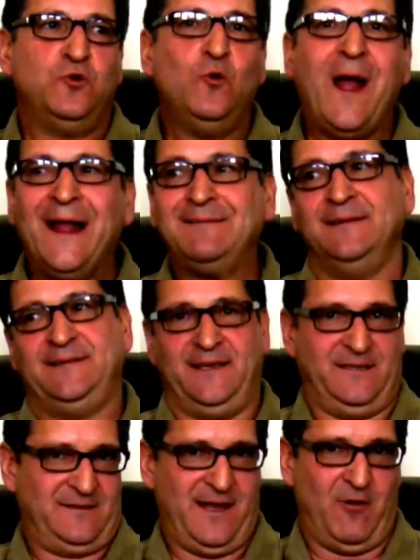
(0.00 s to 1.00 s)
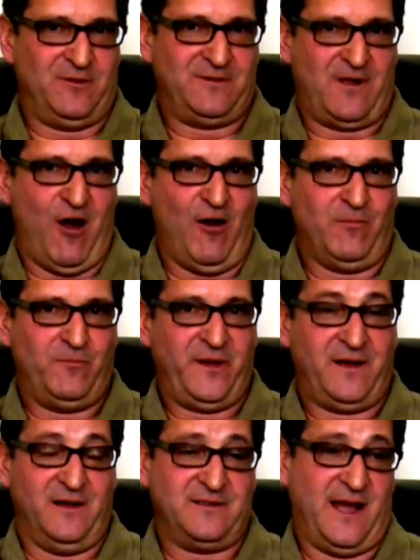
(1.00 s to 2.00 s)
entities, I would call them,
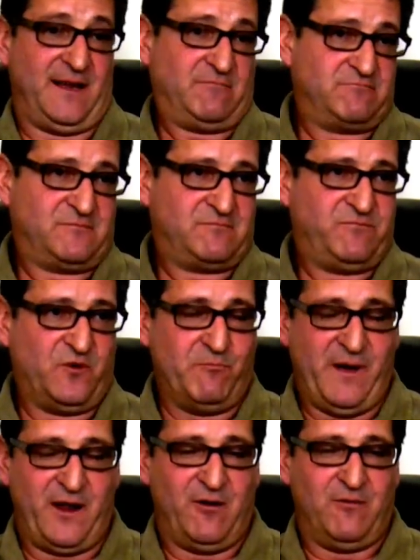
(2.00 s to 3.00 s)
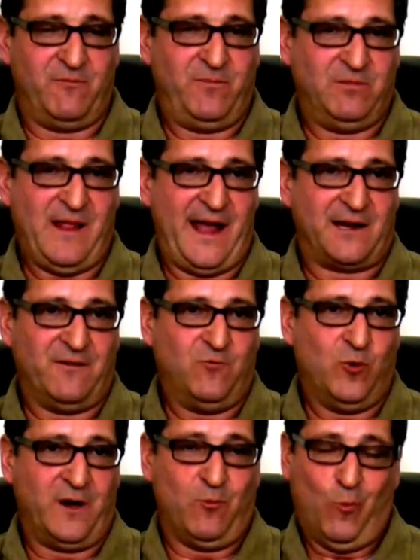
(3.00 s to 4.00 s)
because for better lack of
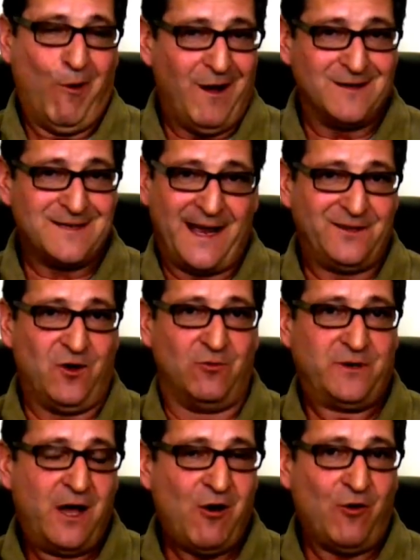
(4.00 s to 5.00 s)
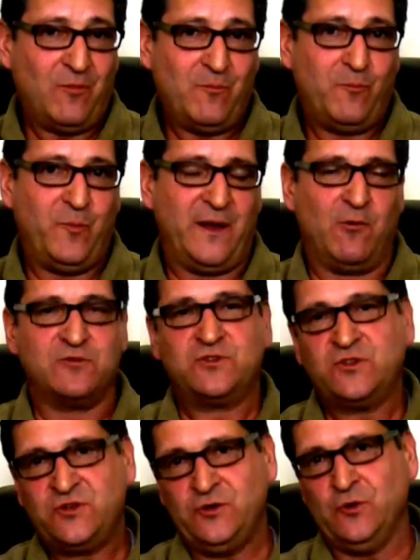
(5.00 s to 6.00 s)
what it was, I don't know. But it was
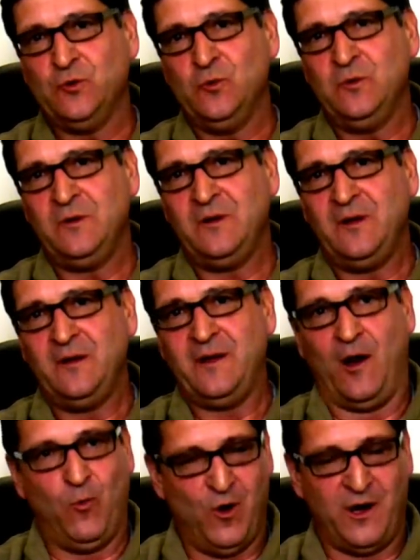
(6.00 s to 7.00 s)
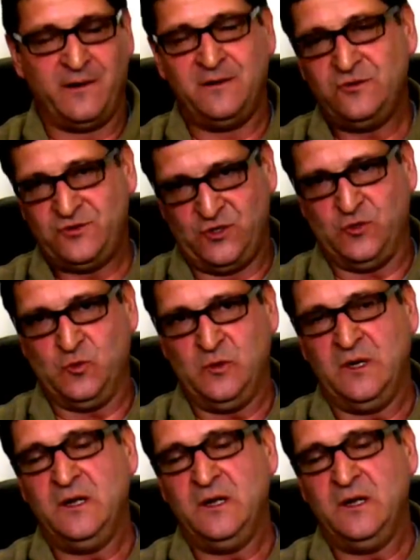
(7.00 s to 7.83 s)
two, not one, two